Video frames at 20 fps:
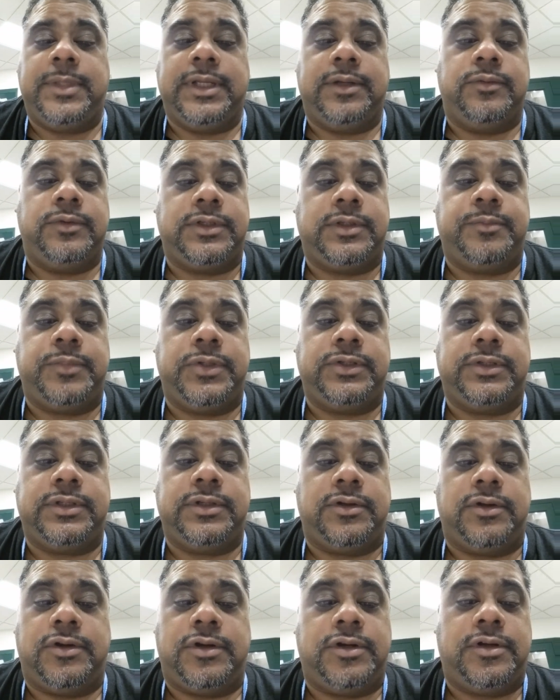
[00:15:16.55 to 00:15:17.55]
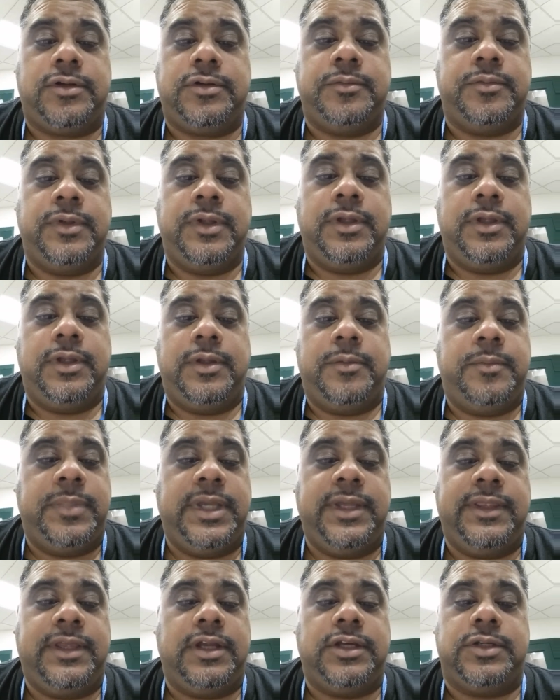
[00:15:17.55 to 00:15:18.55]
We're supposed to all be
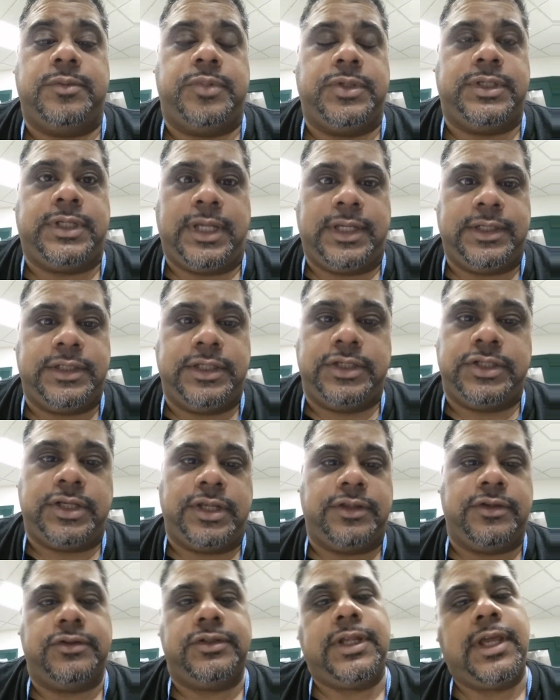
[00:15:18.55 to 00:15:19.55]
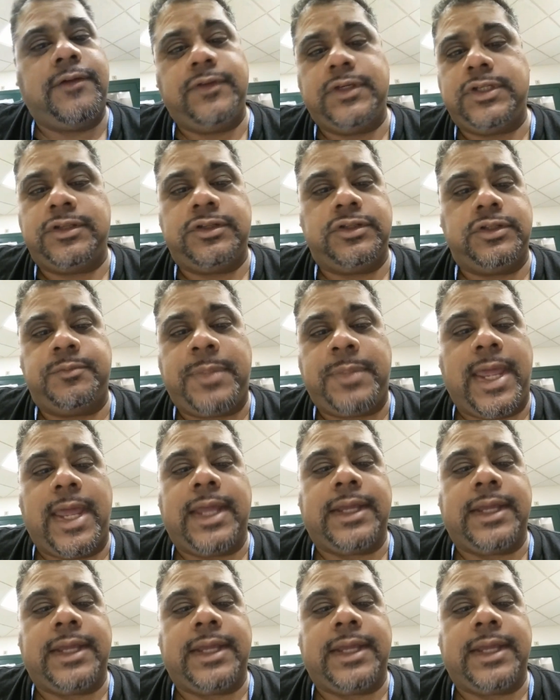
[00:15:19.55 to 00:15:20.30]
there to protect each other, to have each other's back.